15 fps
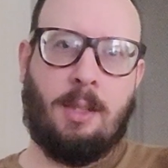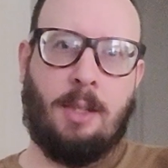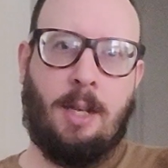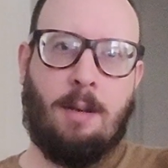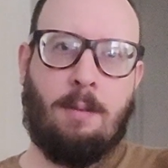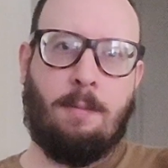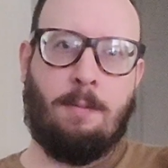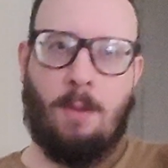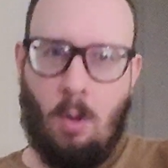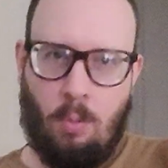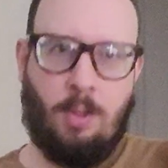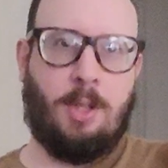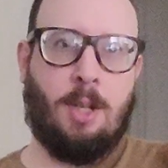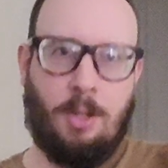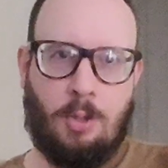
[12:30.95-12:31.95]
and
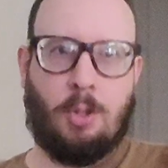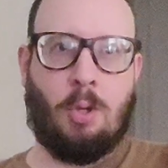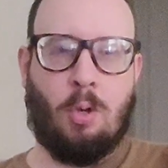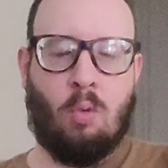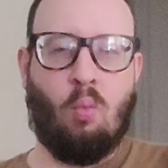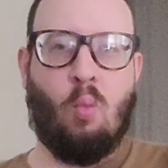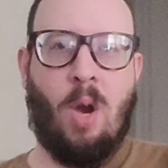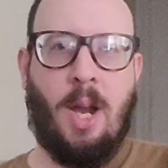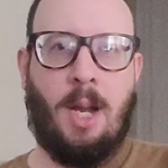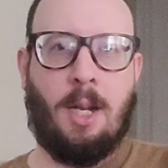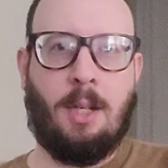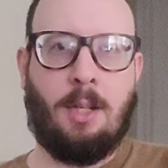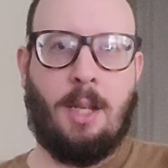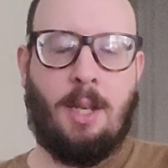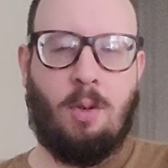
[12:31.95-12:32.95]
vote a certain way
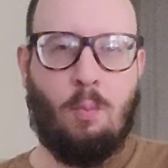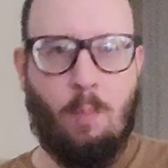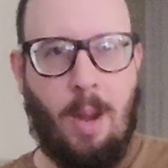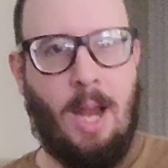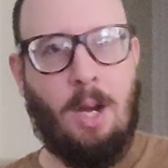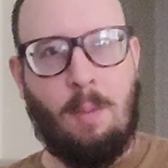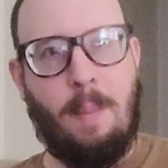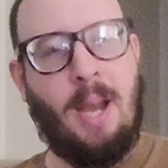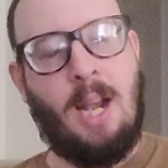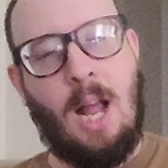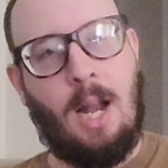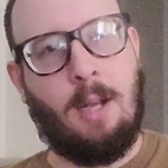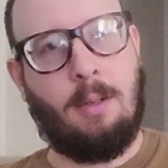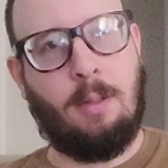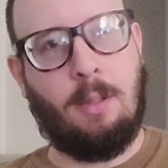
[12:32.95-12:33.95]
that you may or may
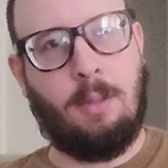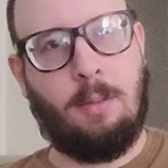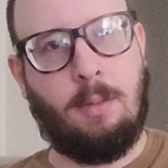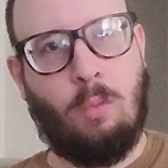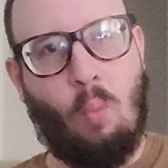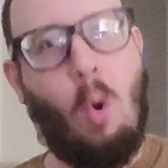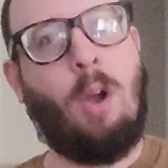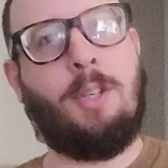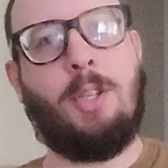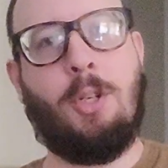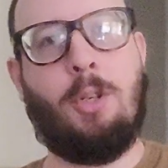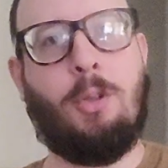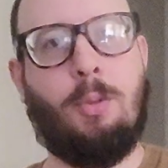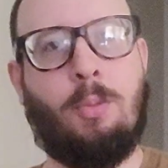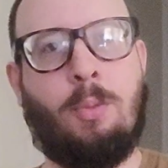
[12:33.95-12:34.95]
not want to
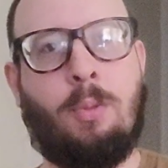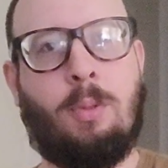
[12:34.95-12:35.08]
do.